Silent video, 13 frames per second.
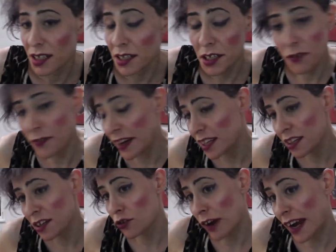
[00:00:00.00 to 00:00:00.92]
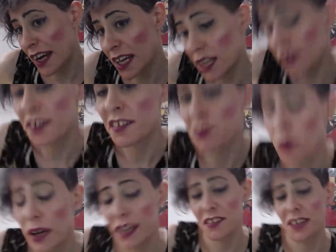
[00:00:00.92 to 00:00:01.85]
You're feeling great this
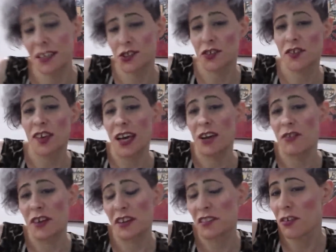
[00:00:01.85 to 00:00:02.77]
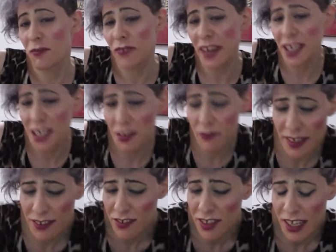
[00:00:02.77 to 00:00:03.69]
week, Sagittarius. You're feeling
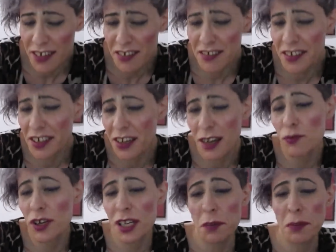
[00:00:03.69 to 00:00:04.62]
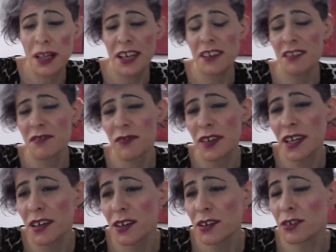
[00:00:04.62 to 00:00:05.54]
fantastic. I'm really pleased for
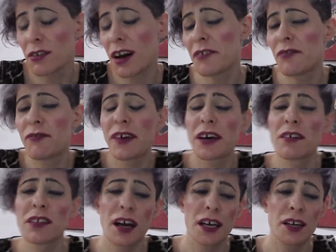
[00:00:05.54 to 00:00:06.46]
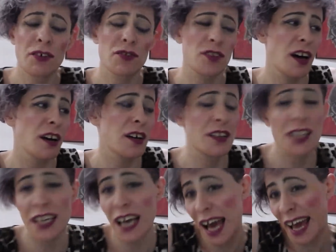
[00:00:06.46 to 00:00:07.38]
you. I feel like you're
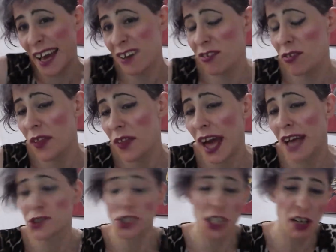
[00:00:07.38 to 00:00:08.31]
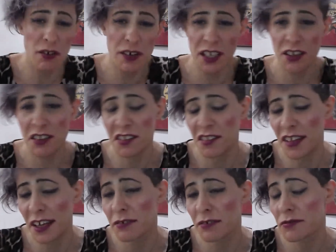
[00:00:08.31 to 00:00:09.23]
totally out there showing
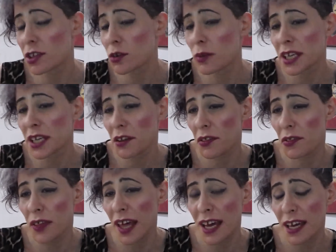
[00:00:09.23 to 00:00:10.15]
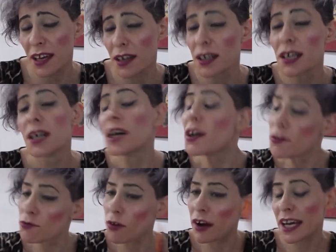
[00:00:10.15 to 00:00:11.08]
yourself, doing your thing,
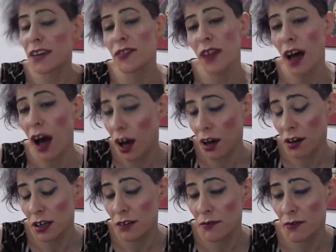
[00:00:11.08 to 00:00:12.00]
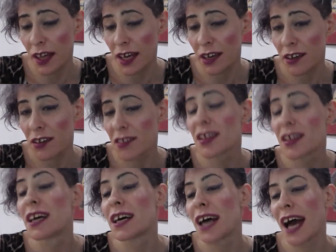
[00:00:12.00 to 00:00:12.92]
right in the heart of things.
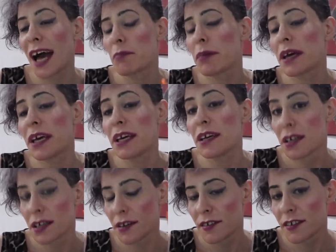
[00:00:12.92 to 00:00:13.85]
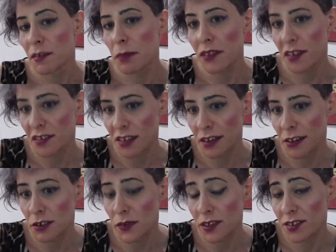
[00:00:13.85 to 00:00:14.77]
Happy to be the
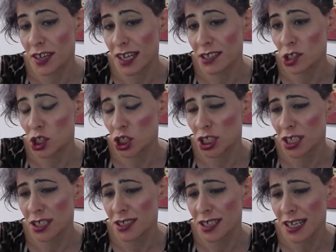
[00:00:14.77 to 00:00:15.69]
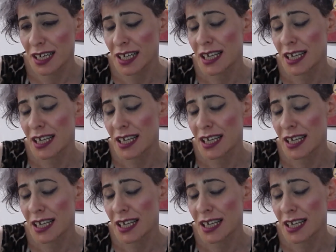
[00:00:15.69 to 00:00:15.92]
center of attention.